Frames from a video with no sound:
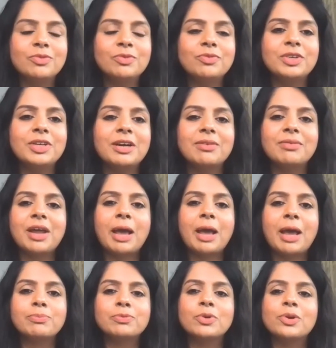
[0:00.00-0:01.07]
we are
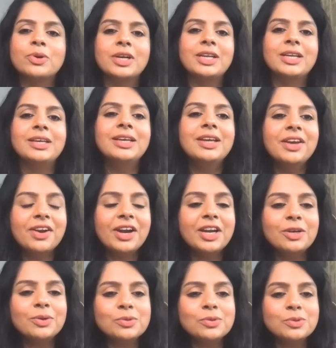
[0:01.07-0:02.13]
absolutely ready
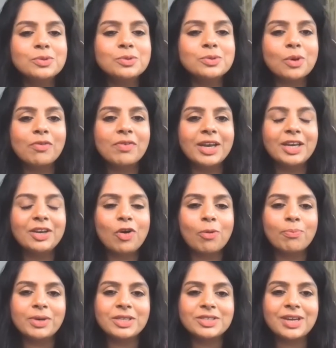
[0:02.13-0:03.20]
to solve any
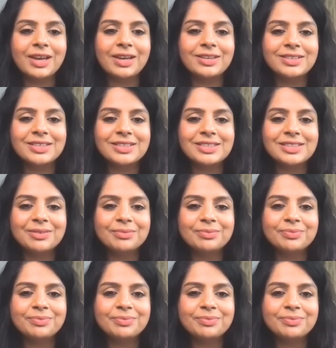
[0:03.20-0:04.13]
complex challenges.